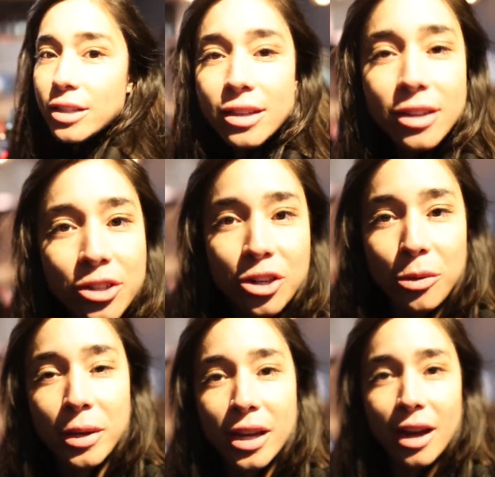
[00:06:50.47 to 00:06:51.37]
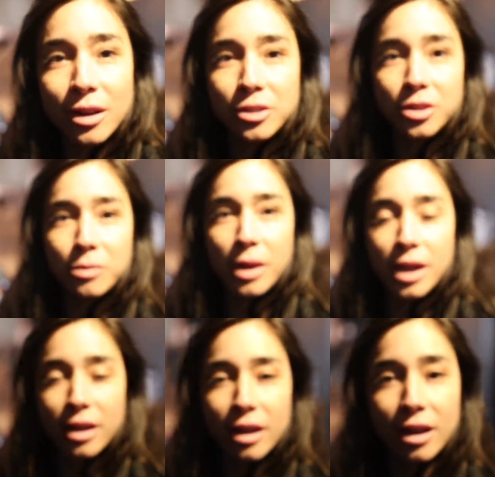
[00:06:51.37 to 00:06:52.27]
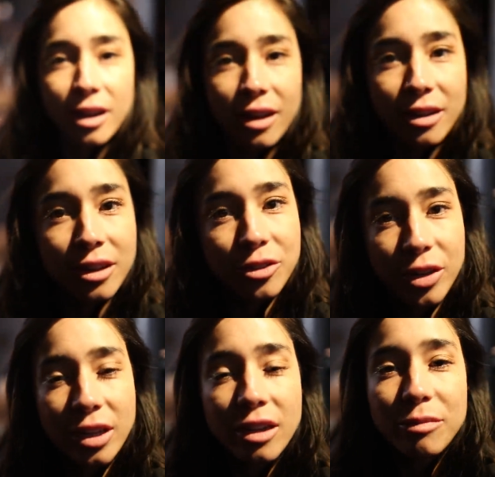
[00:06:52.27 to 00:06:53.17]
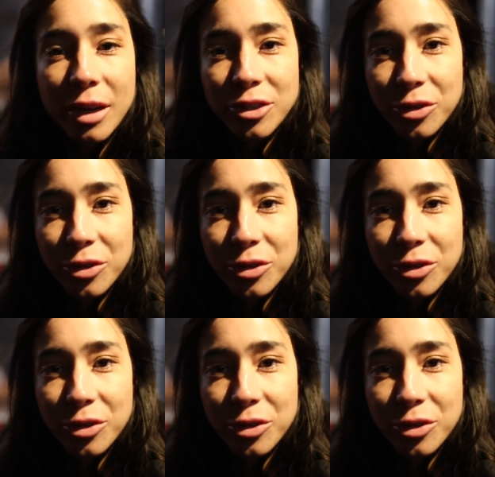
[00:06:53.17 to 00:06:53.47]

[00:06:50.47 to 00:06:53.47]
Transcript: is gonna show me how to make a, a drink of my